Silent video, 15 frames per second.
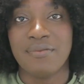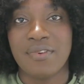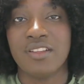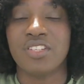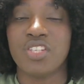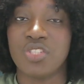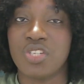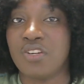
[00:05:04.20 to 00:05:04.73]
the
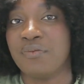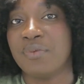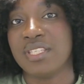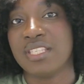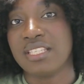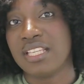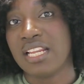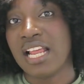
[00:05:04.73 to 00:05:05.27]
foundation of
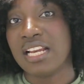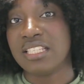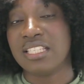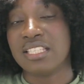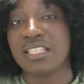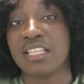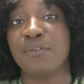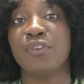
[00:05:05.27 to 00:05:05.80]
business
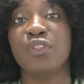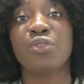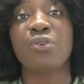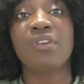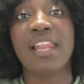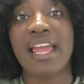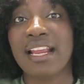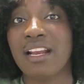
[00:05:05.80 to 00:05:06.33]
analysis. If you
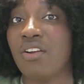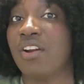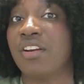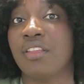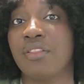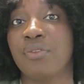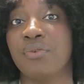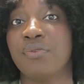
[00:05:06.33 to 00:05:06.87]
don't like
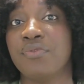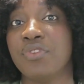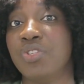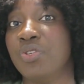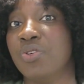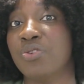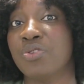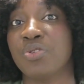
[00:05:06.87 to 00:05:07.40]
learning through
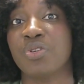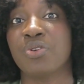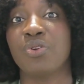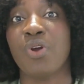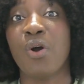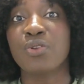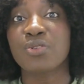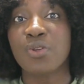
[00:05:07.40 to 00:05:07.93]
videos, you
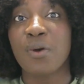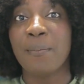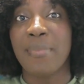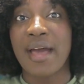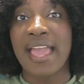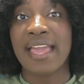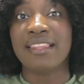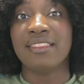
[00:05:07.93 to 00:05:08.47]
could also
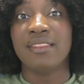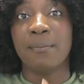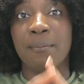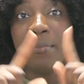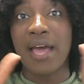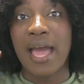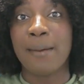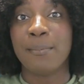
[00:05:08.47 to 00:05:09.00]
buy the
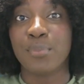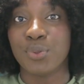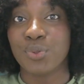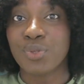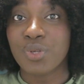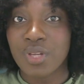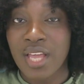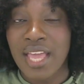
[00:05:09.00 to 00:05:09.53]
BA
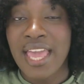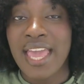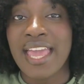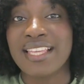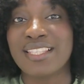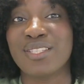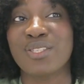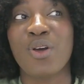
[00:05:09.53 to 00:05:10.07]
book.
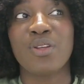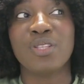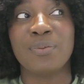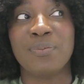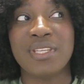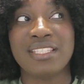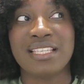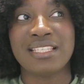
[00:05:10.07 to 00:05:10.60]
It is called the
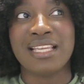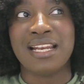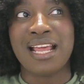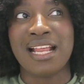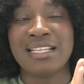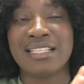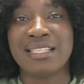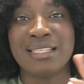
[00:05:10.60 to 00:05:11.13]
Business
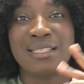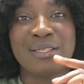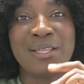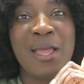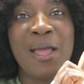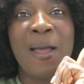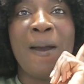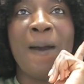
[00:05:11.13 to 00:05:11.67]

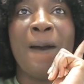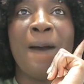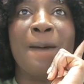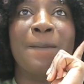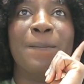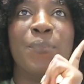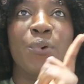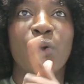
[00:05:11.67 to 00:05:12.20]
Analysis
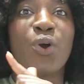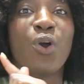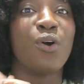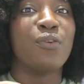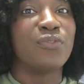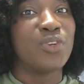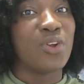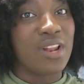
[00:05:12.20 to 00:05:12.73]
Book
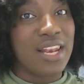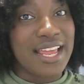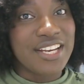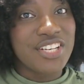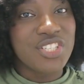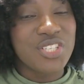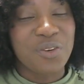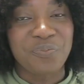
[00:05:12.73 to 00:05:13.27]
of
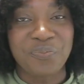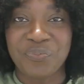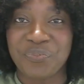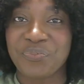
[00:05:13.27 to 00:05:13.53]
Knowledge.